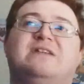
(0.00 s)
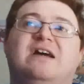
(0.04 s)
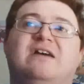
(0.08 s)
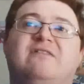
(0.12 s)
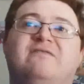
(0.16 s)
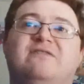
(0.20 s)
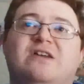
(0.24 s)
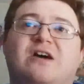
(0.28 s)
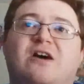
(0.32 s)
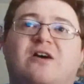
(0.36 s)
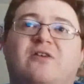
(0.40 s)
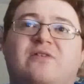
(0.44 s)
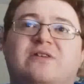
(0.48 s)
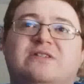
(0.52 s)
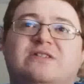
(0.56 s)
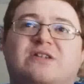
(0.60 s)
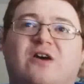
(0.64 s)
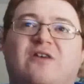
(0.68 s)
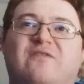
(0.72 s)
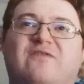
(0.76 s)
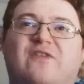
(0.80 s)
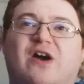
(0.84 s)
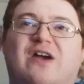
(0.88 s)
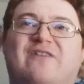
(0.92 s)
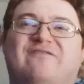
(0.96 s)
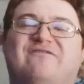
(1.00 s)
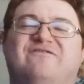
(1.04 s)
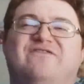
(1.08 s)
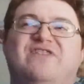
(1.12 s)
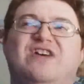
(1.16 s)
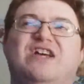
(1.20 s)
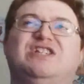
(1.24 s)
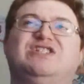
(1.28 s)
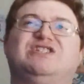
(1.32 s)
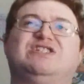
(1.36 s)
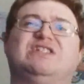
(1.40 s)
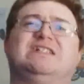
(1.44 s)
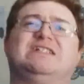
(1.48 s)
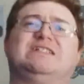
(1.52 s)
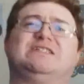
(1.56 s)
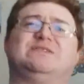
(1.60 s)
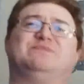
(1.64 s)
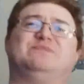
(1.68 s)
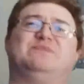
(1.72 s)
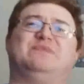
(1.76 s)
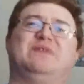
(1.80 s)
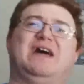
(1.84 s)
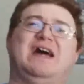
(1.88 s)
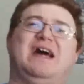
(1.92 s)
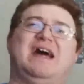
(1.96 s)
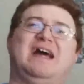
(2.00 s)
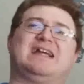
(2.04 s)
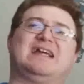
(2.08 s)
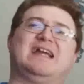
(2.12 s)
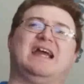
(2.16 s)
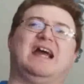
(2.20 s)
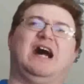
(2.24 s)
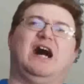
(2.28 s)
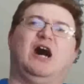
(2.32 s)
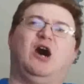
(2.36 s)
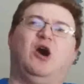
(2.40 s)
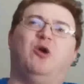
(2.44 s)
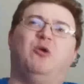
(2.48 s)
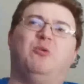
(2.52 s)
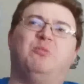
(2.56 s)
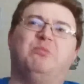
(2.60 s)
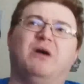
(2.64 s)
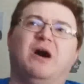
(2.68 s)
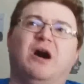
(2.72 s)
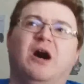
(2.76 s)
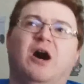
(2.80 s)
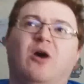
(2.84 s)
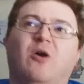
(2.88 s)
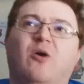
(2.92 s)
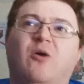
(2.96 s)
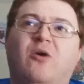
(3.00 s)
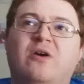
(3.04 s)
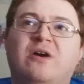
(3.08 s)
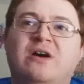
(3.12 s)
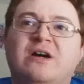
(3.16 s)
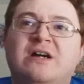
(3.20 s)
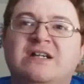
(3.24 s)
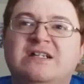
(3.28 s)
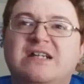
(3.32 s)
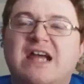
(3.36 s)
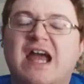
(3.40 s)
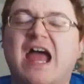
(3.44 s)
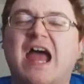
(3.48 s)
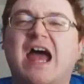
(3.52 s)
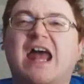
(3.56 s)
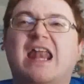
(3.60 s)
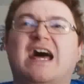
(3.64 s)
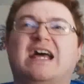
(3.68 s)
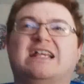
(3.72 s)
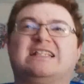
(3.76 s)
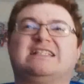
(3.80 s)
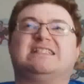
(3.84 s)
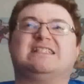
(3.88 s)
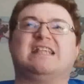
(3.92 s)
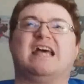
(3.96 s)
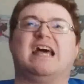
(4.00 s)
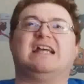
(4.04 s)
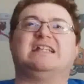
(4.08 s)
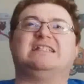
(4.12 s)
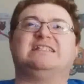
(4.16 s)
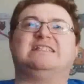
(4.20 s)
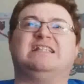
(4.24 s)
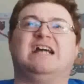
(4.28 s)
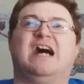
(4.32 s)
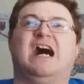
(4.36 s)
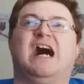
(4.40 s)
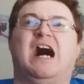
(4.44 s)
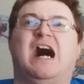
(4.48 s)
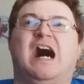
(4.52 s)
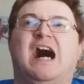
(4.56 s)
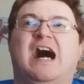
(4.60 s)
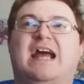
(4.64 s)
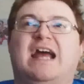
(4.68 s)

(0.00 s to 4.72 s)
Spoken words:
Kevin Owens going for a fish's back elbow. And a senton.